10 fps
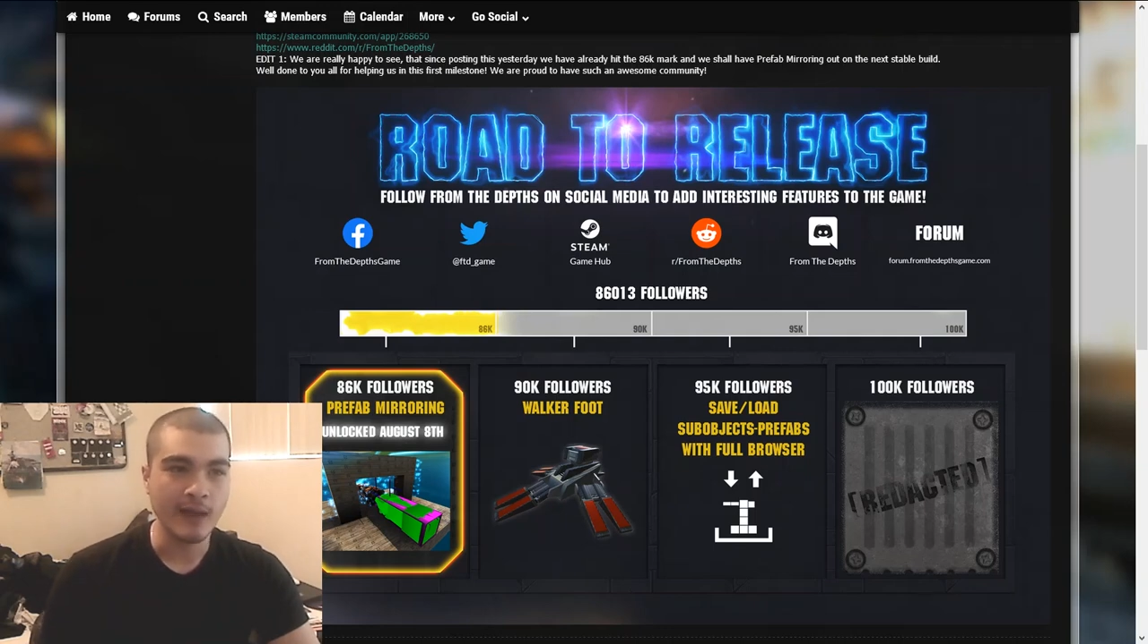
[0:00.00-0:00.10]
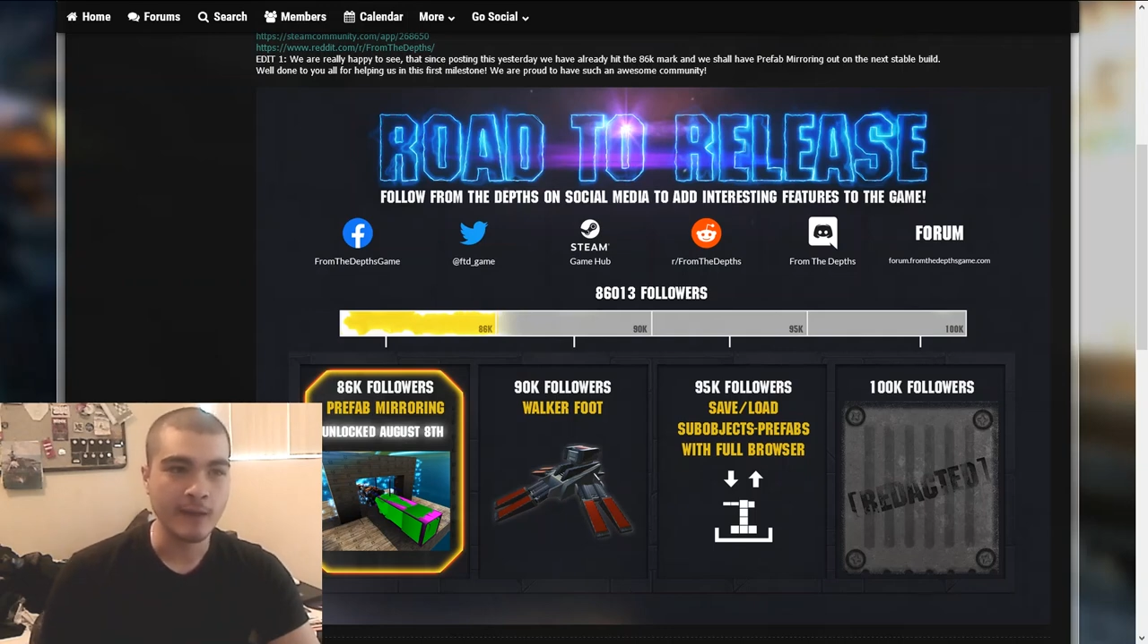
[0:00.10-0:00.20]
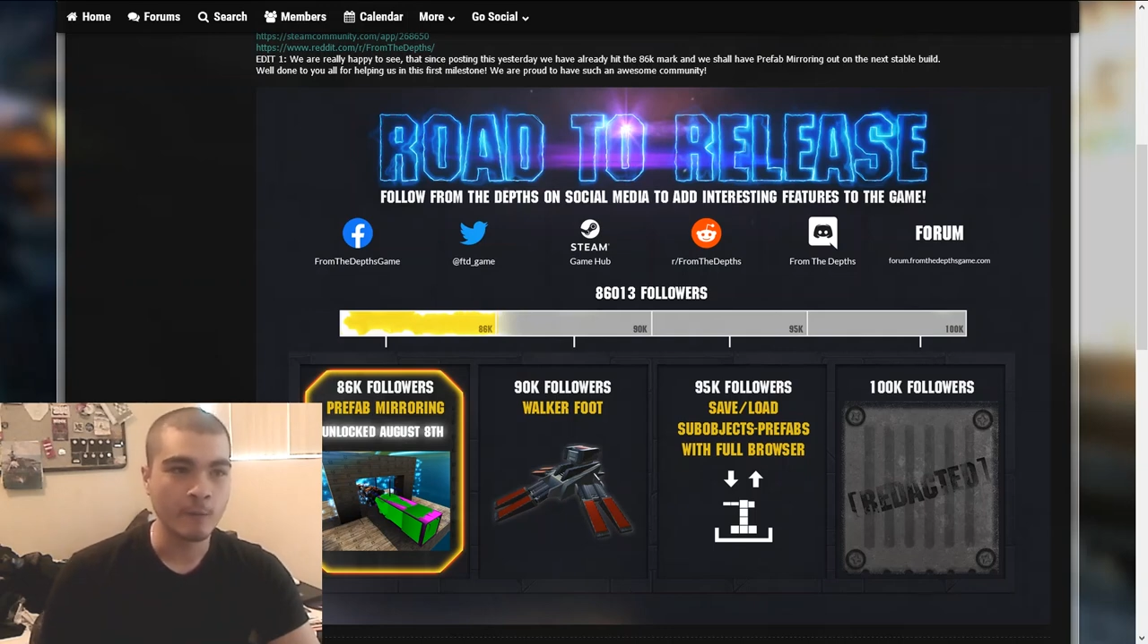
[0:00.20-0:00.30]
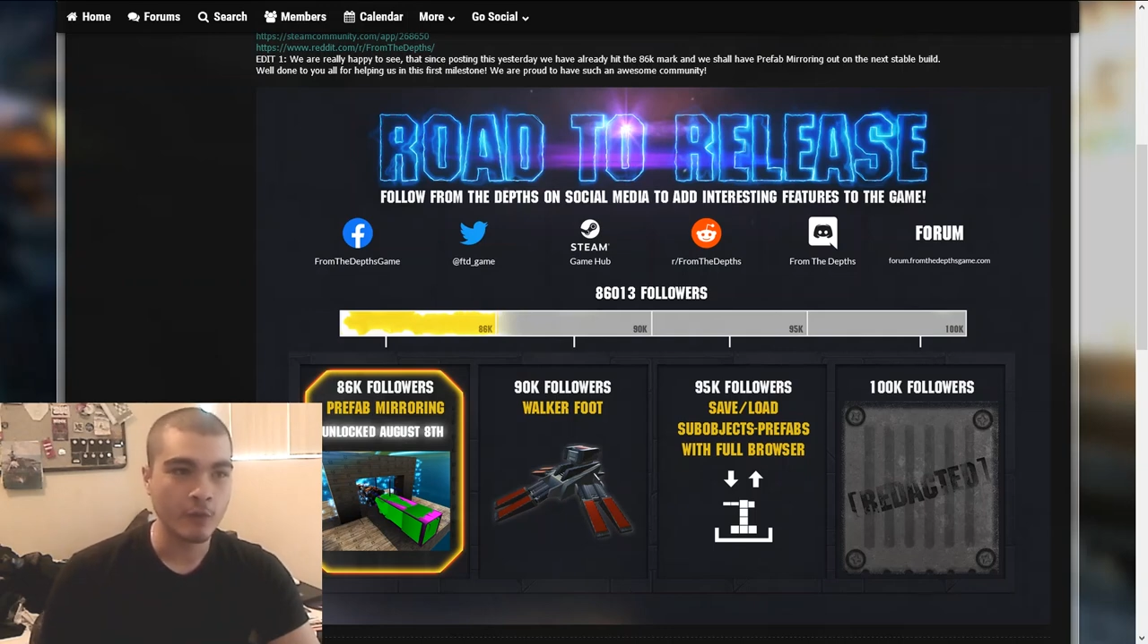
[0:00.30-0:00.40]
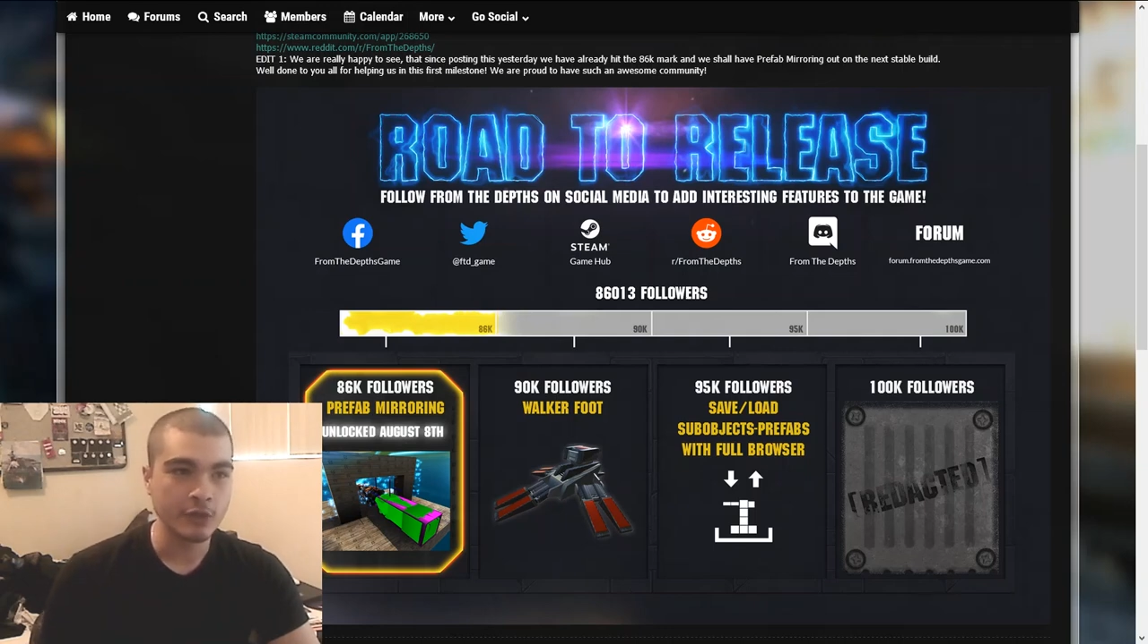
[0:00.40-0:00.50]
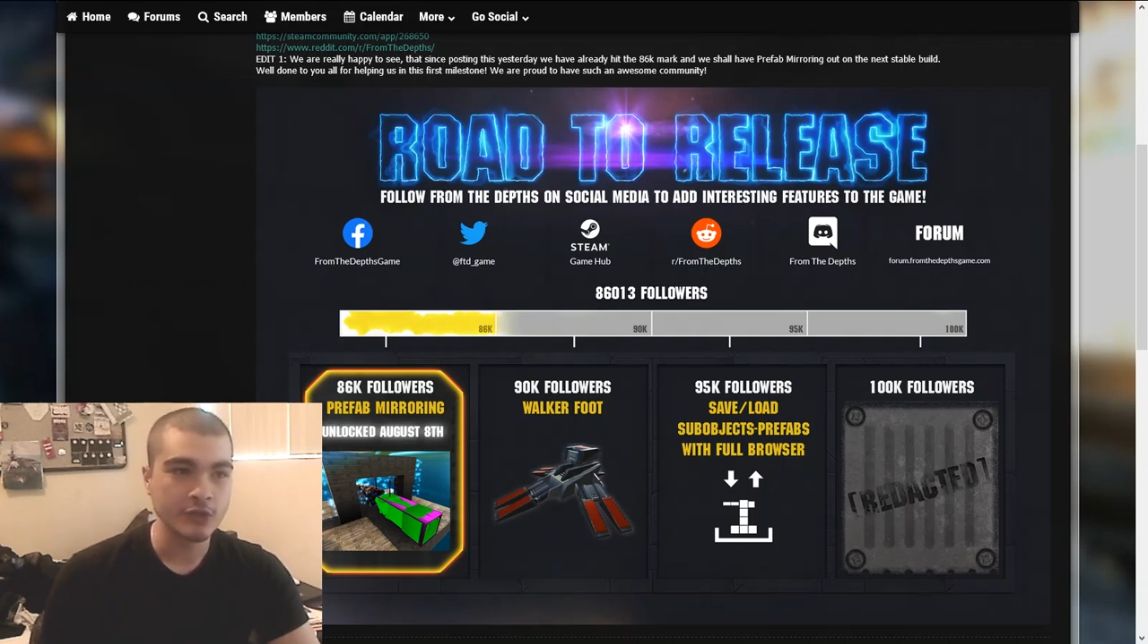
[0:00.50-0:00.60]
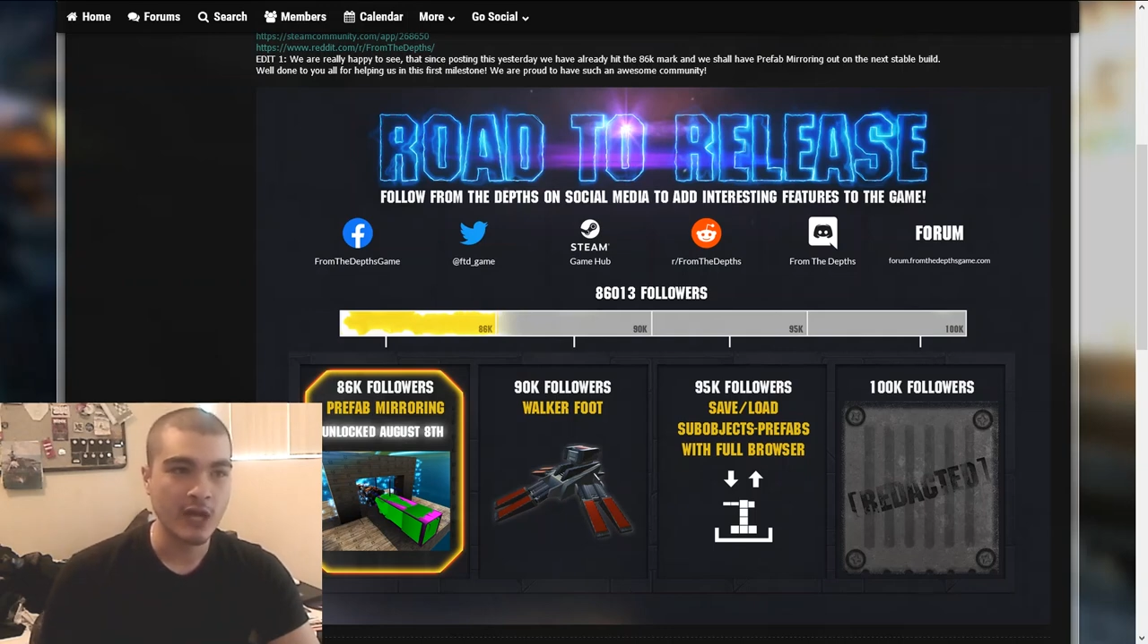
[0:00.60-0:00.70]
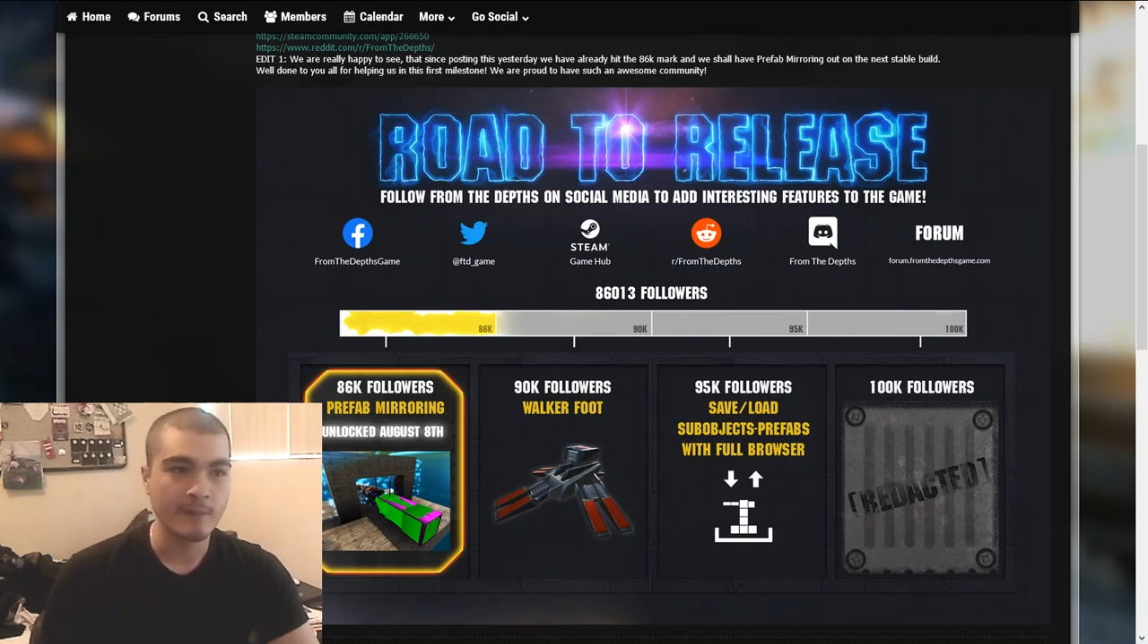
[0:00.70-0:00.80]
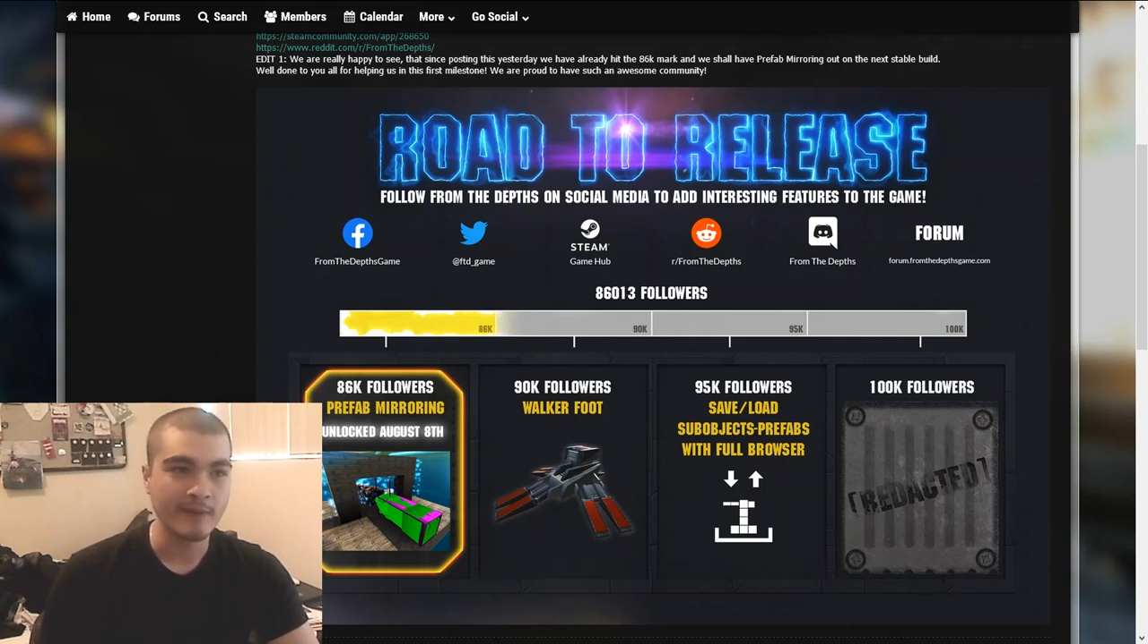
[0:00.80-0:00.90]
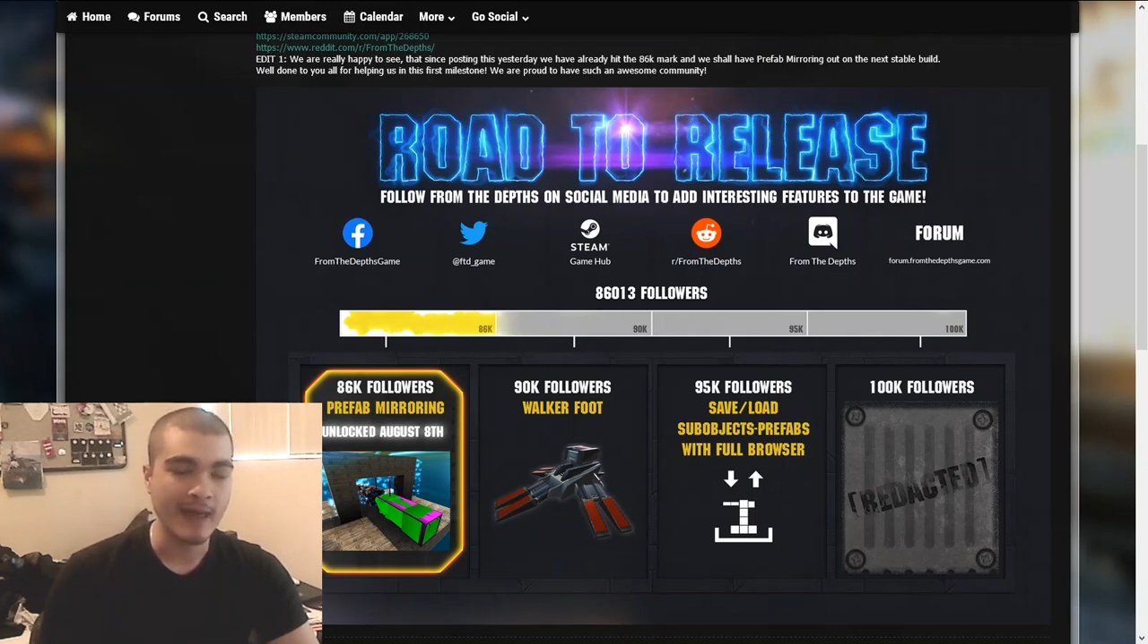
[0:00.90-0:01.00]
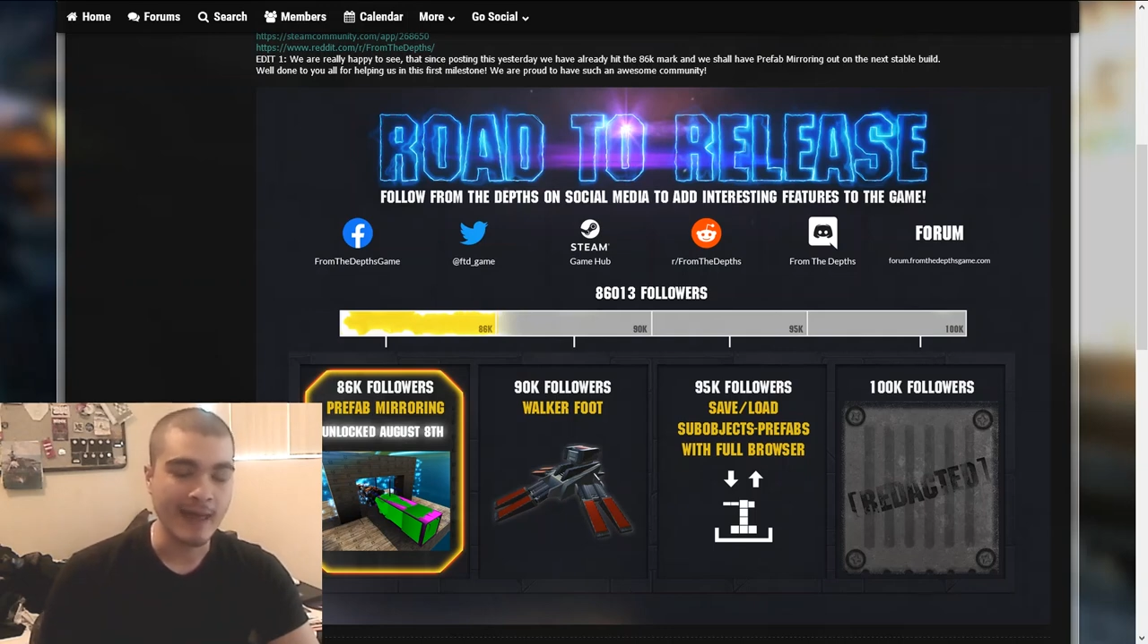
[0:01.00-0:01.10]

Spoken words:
and workshop,